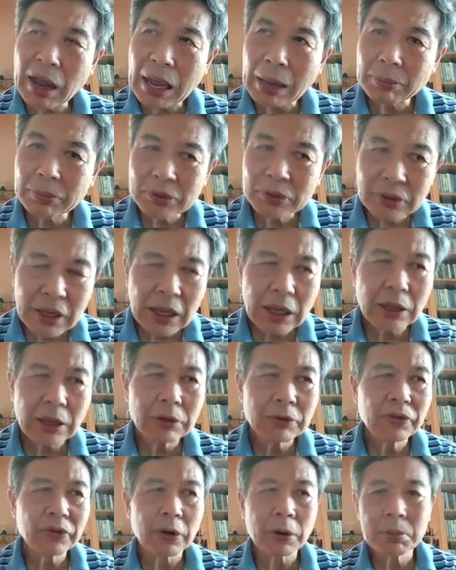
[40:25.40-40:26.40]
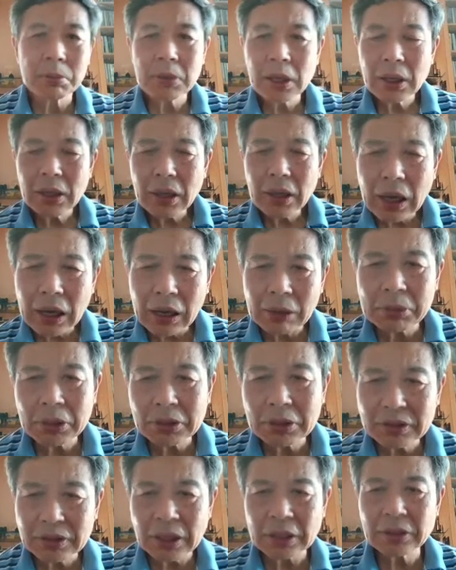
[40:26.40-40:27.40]
abstain from
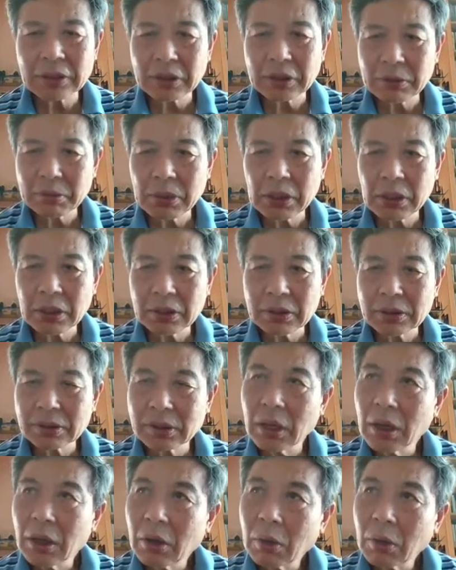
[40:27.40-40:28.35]
harming sentient beings?